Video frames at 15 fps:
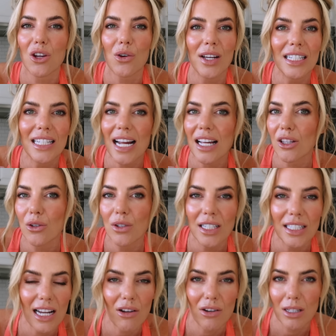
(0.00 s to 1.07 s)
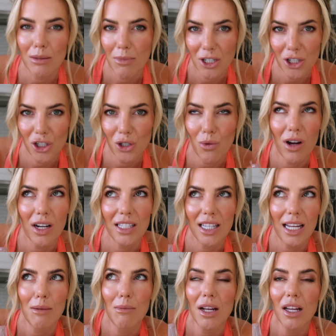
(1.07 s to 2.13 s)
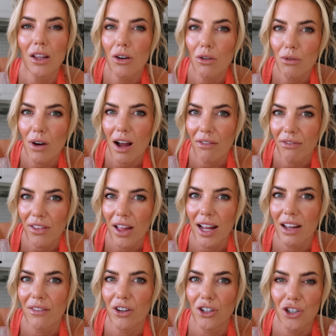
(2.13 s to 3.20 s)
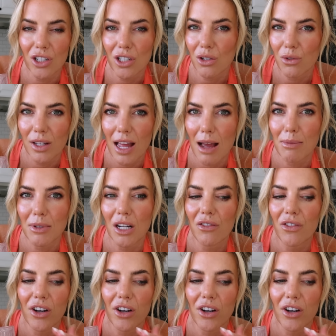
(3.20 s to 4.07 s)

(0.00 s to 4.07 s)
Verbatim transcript: you can dilute it down as much as you want because it can be a little rough like if you're just doing the apple cider